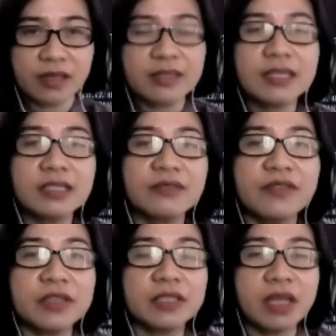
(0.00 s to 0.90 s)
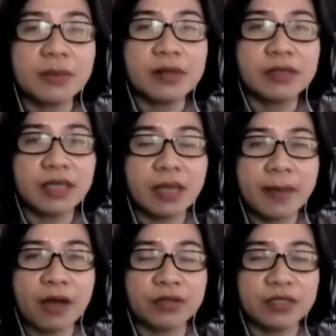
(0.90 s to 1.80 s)
This is the first table
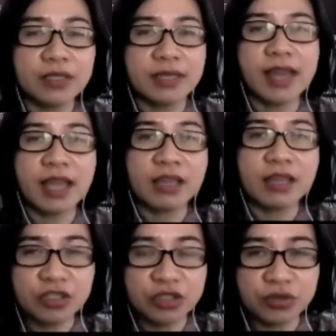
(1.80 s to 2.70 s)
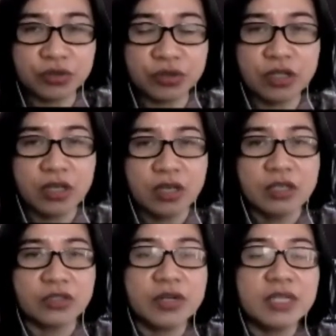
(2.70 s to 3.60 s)
about the language use.
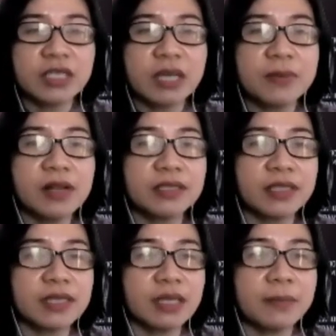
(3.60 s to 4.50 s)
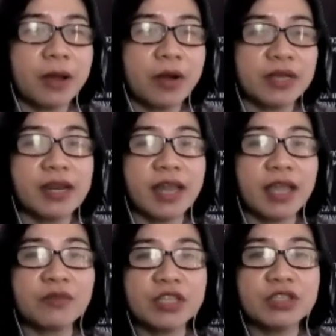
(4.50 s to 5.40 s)
So this table is about the language